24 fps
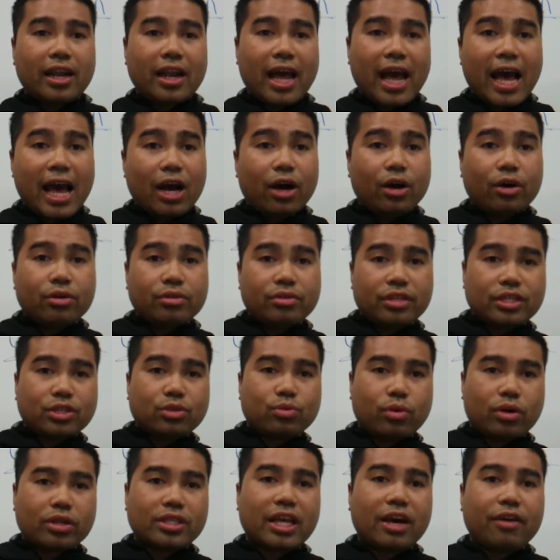how this
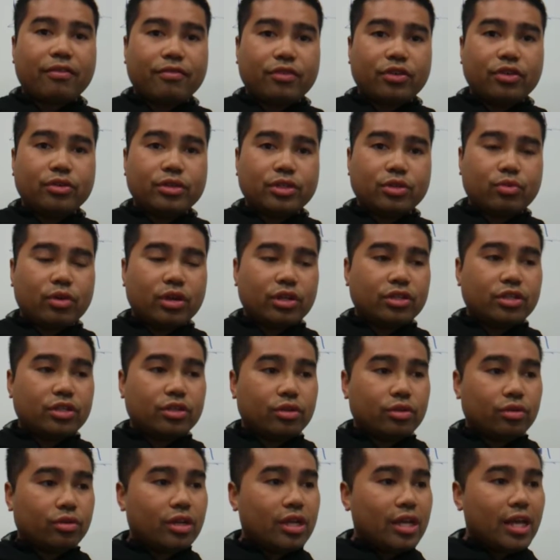worked out for you as well too.